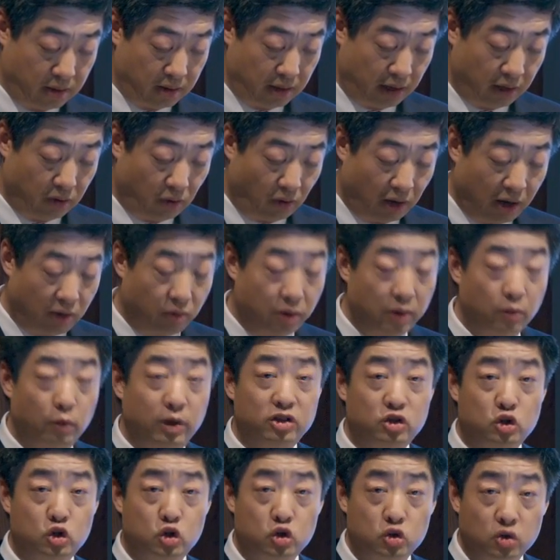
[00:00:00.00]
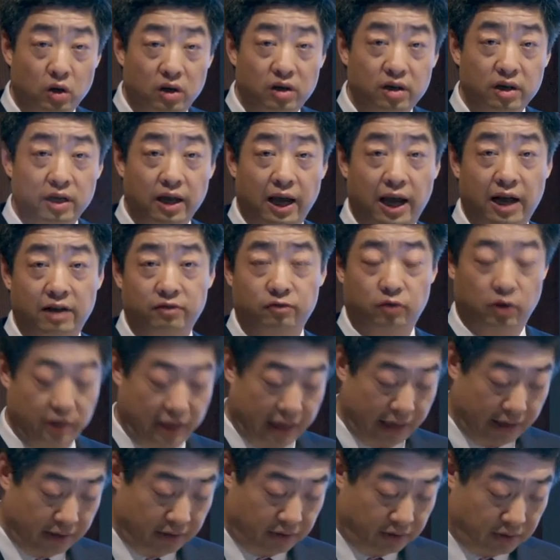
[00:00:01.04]
At Huawei, we strongly
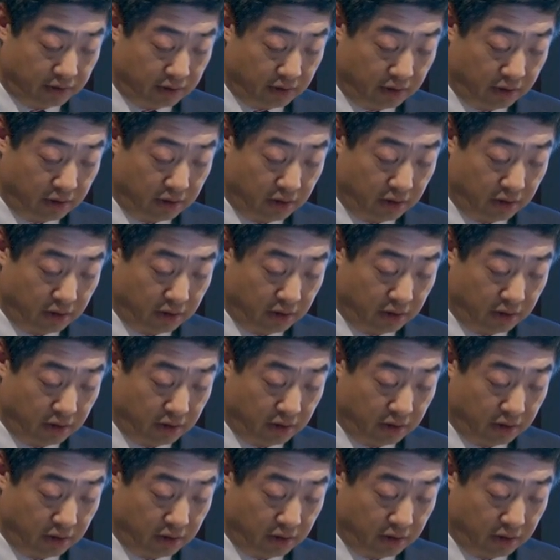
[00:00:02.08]
advocate